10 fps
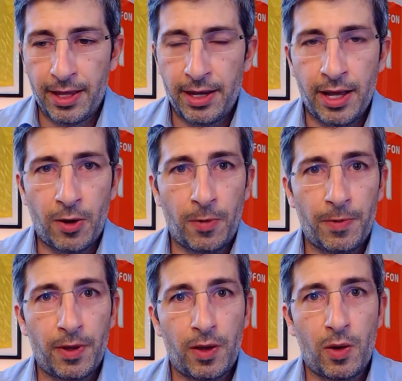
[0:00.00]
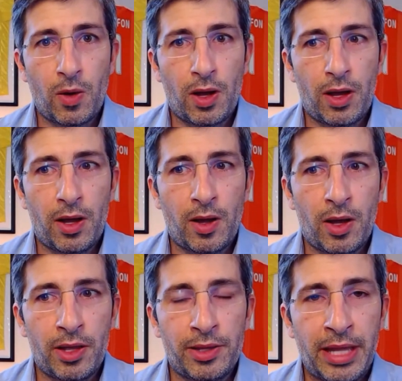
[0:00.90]
Now,
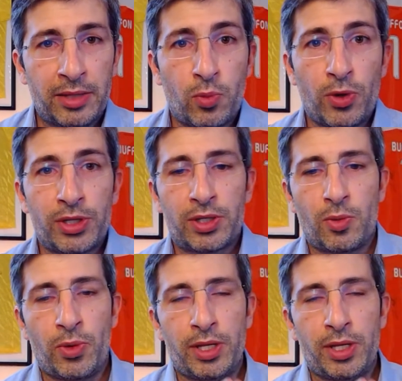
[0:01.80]
we